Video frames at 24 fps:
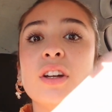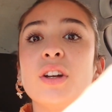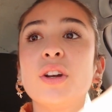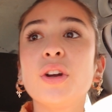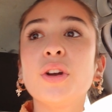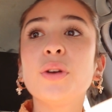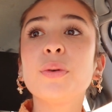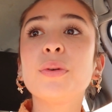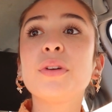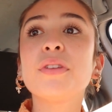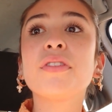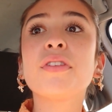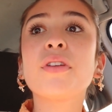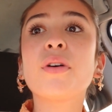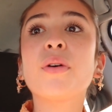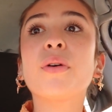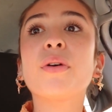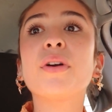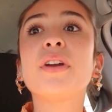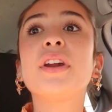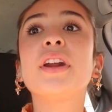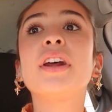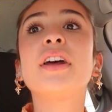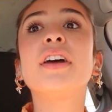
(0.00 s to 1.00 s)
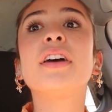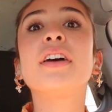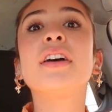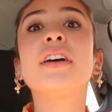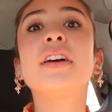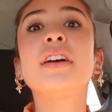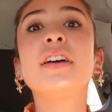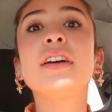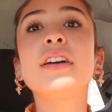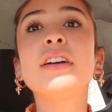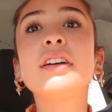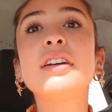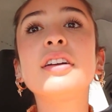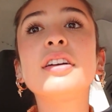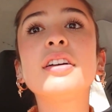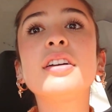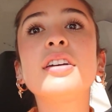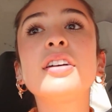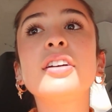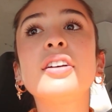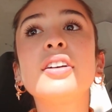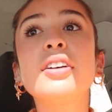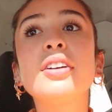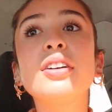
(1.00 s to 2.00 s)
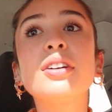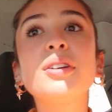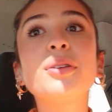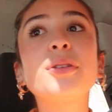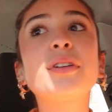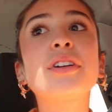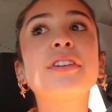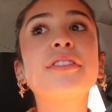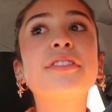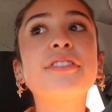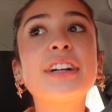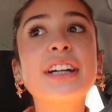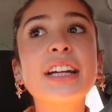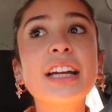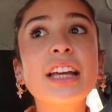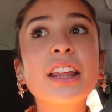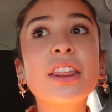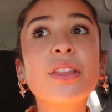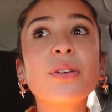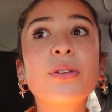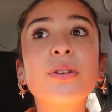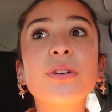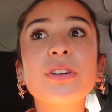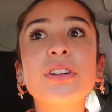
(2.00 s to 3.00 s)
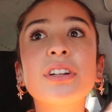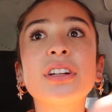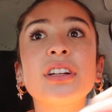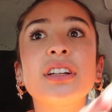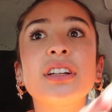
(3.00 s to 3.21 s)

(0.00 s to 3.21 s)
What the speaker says: Who would have thought? Who would have fucking thought?